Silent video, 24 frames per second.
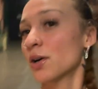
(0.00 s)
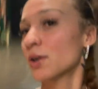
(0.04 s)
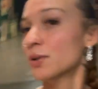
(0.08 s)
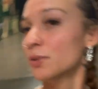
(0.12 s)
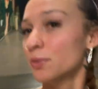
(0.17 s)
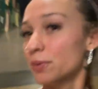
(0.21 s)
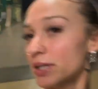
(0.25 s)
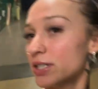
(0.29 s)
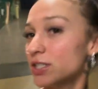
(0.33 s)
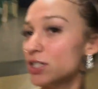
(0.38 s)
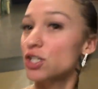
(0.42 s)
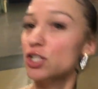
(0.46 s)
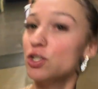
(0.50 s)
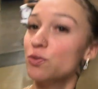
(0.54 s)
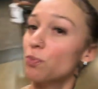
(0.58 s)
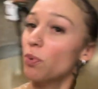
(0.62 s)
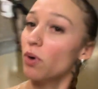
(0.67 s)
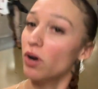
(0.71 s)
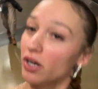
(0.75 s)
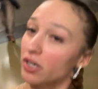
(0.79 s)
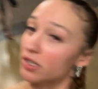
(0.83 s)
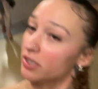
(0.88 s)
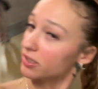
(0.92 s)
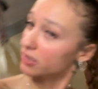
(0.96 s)
We just
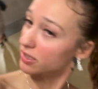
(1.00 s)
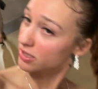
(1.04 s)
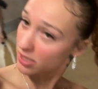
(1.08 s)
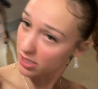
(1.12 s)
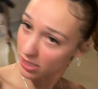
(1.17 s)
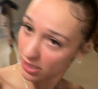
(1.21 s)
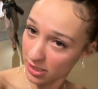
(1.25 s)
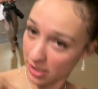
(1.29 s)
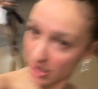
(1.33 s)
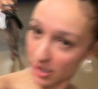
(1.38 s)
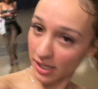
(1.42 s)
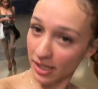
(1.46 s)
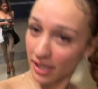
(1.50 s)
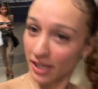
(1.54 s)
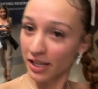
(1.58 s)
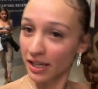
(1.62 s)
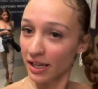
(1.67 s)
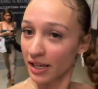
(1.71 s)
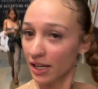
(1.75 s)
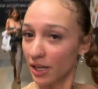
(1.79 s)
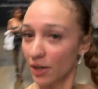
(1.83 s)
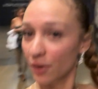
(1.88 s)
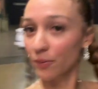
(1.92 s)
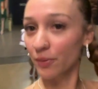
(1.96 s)
parked
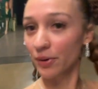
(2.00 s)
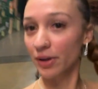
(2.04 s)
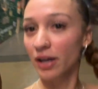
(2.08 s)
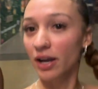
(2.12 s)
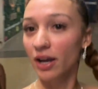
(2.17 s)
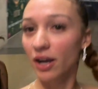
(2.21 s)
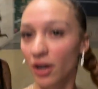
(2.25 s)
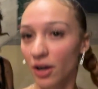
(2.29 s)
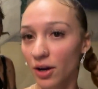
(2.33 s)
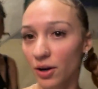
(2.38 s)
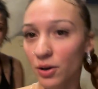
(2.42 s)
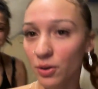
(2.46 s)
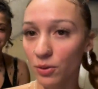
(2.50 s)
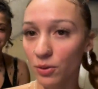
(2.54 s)
and we are